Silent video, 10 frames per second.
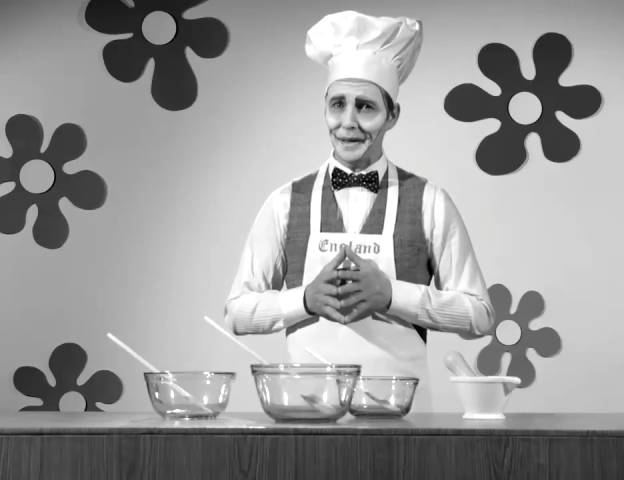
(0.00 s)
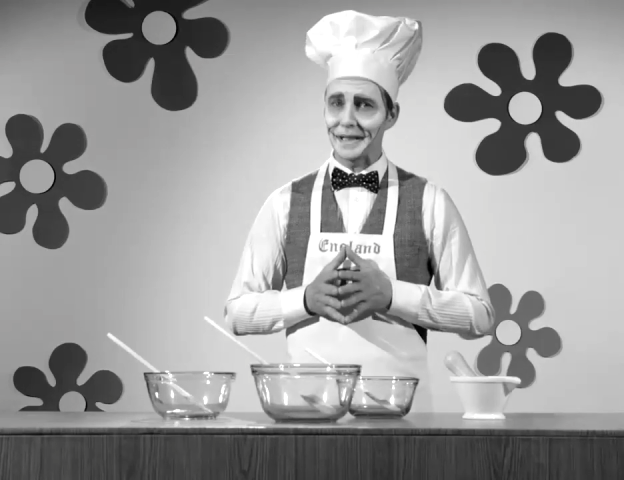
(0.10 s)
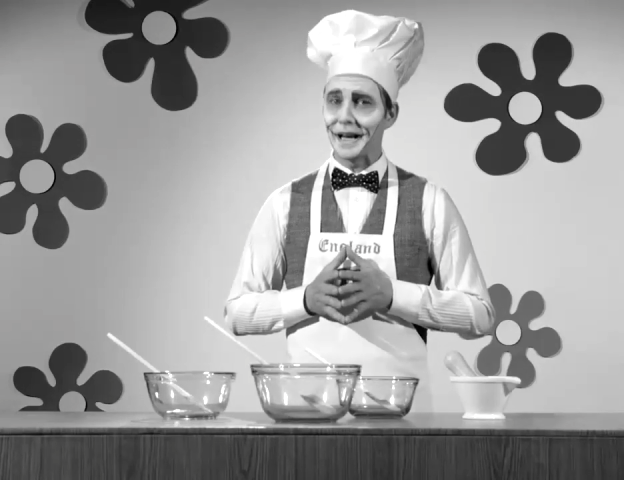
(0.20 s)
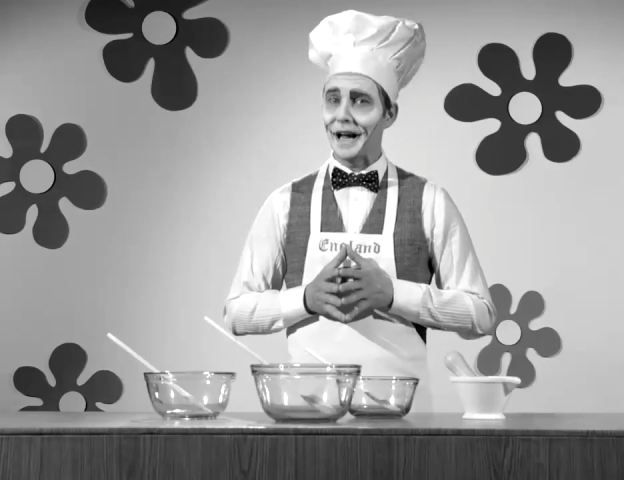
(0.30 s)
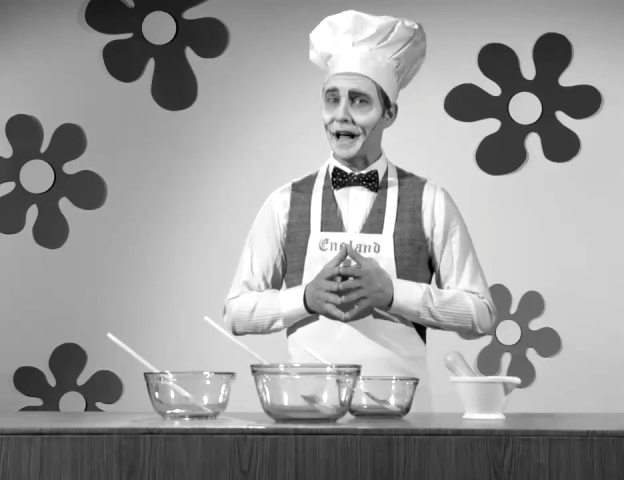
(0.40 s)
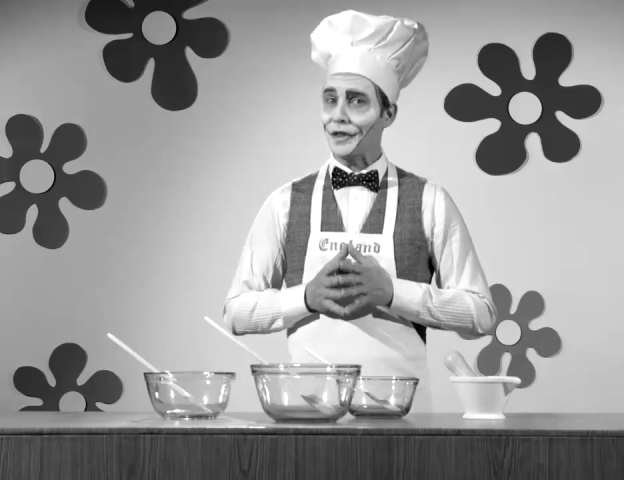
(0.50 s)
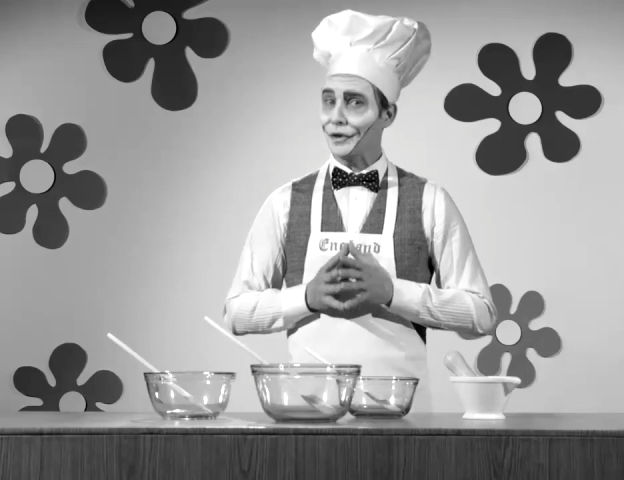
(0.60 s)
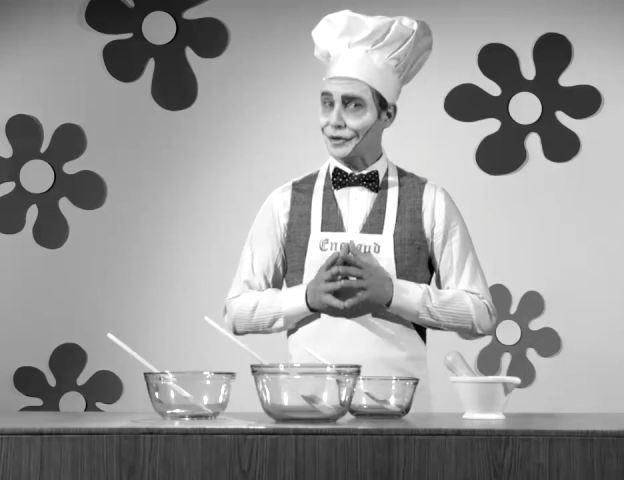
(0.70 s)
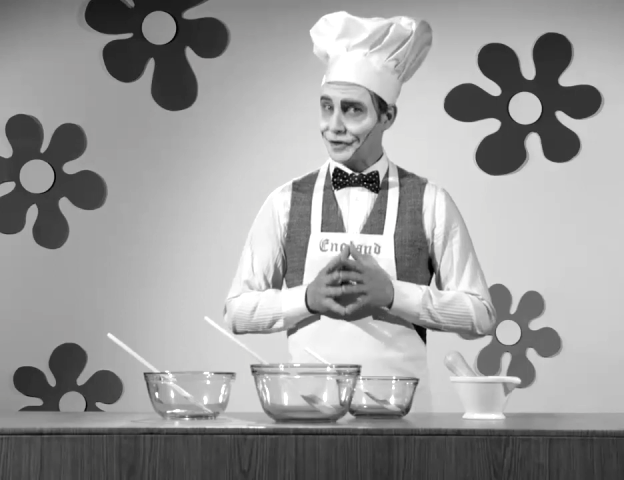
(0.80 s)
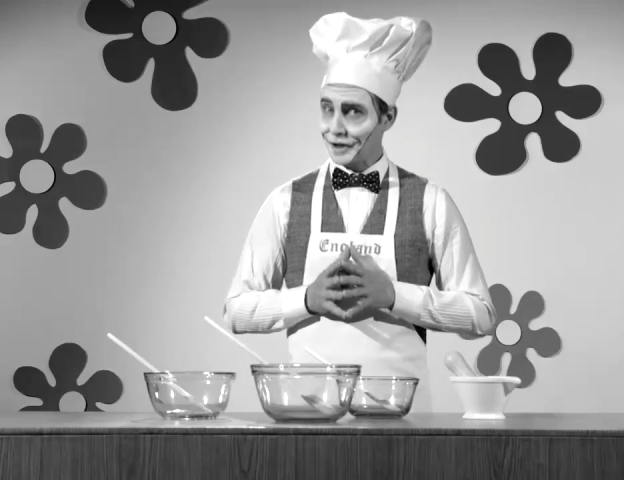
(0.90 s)
but there
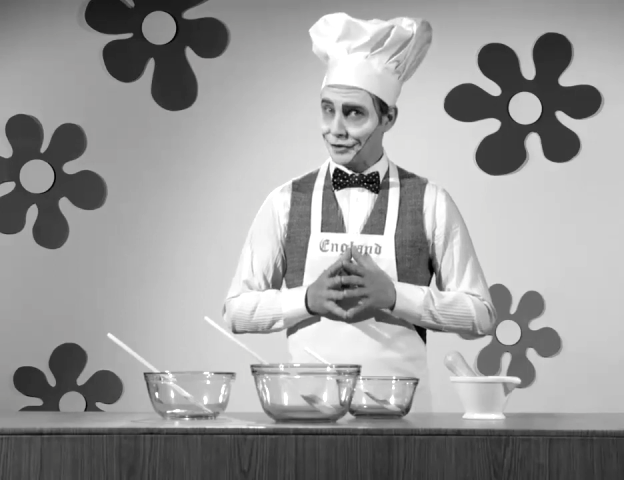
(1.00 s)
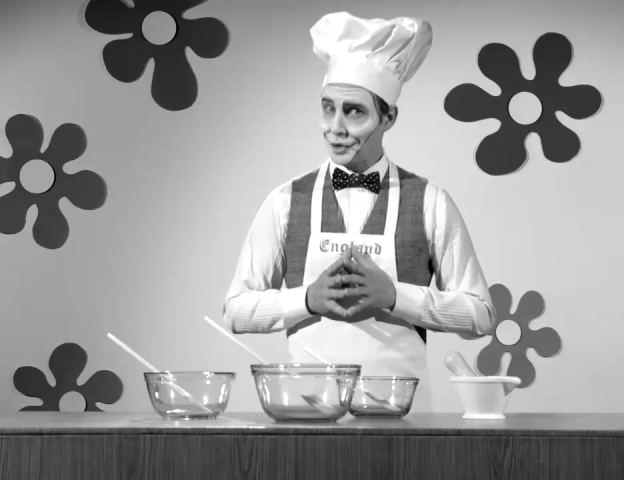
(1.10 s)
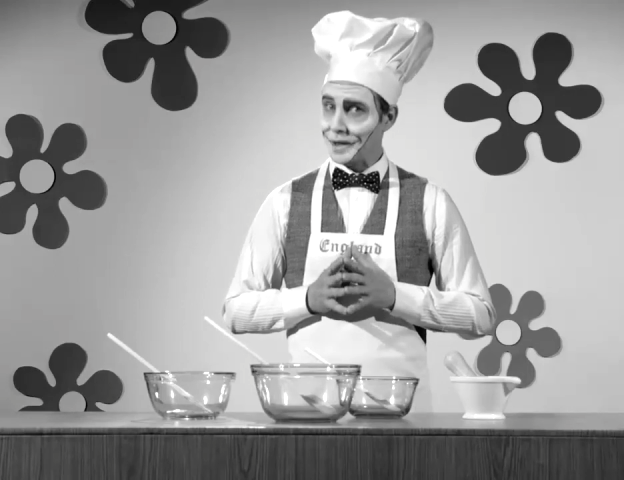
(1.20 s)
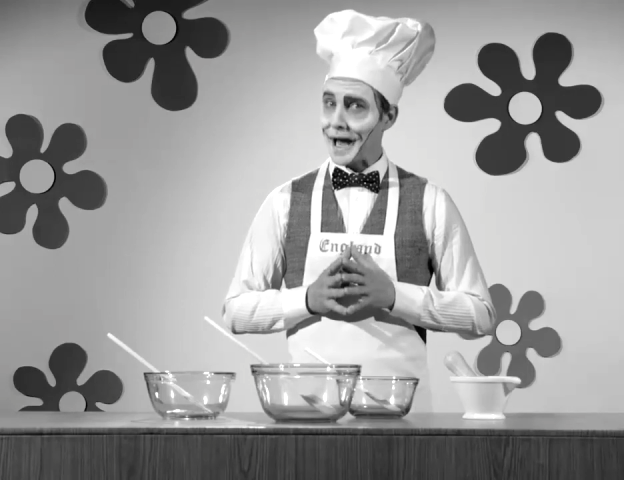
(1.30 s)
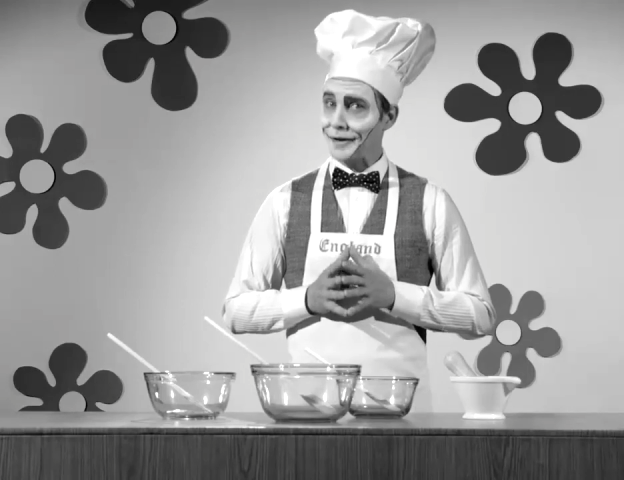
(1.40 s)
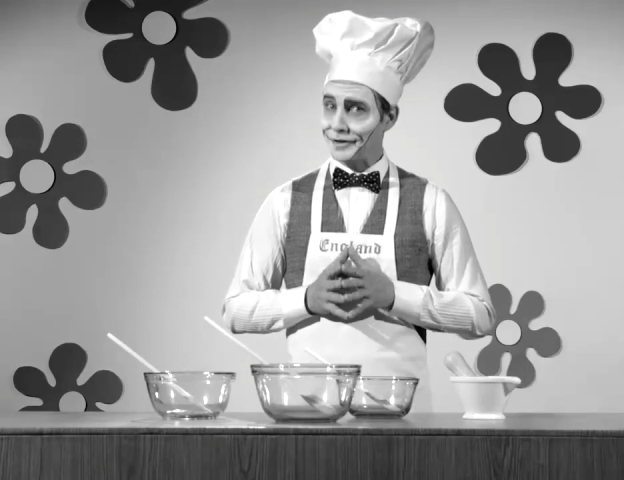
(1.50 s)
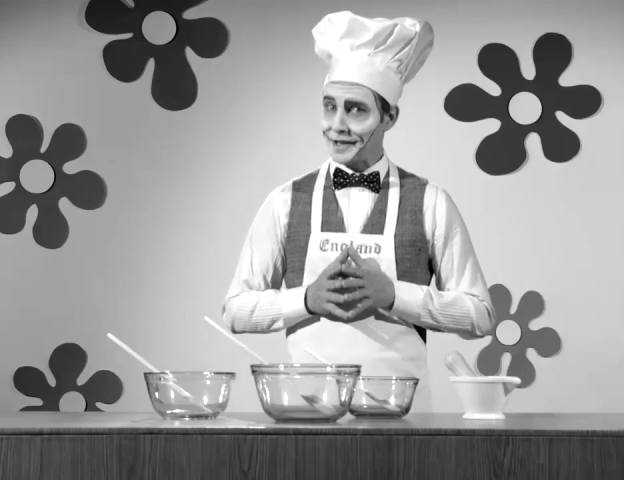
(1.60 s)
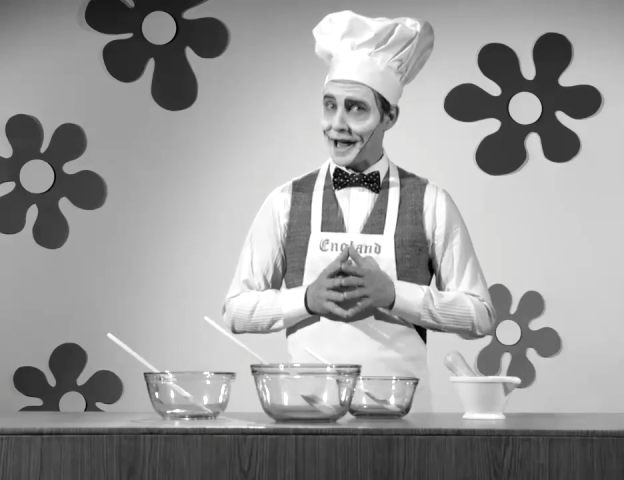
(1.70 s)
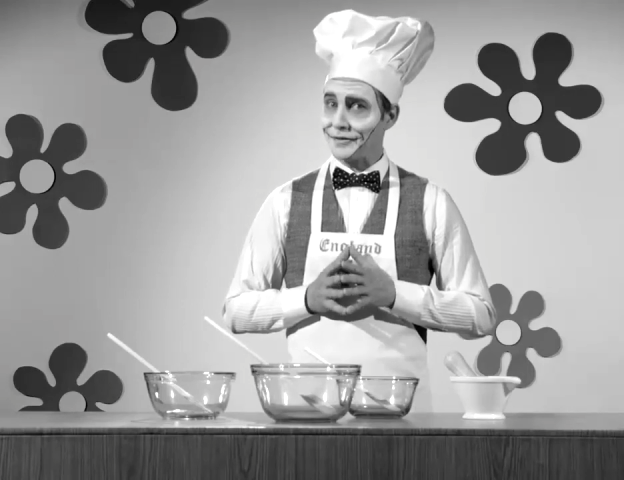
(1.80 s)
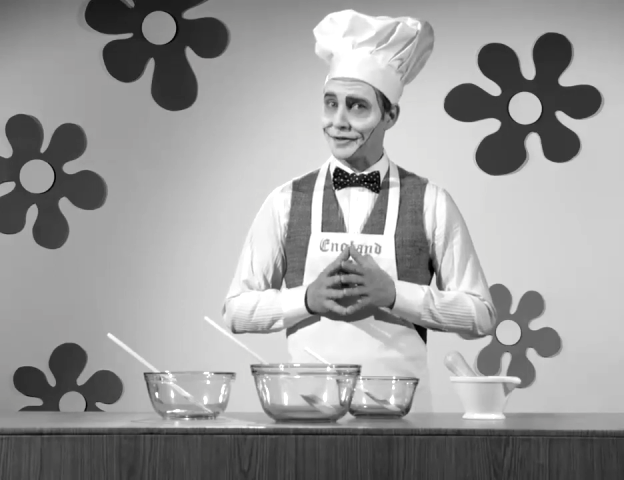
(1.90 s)
are still a few calories
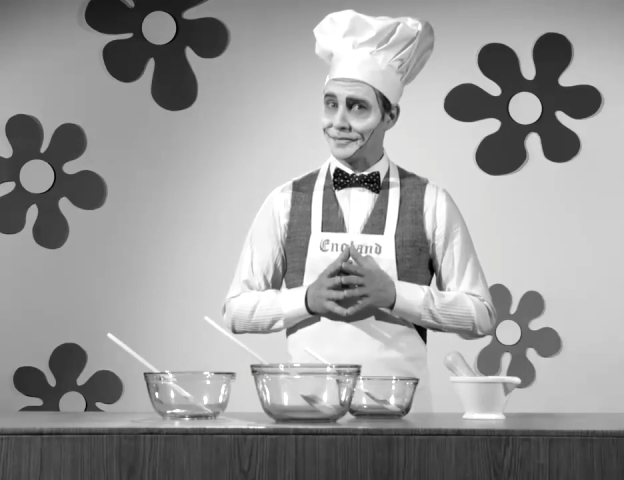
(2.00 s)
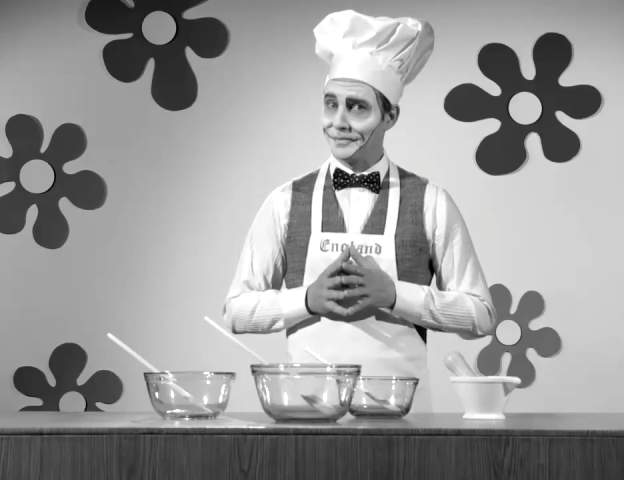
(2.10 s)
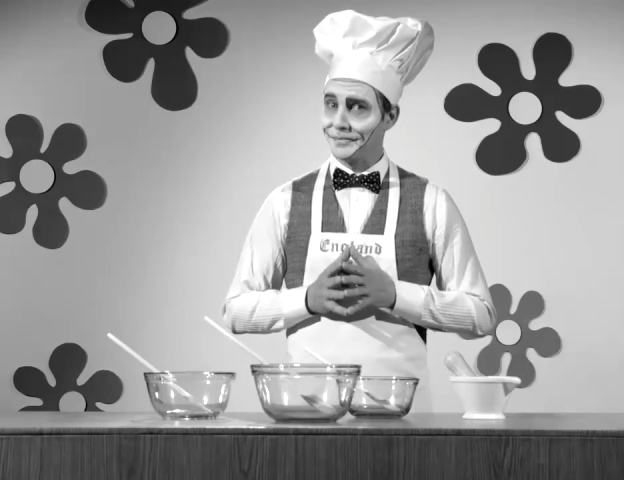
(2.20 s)
left.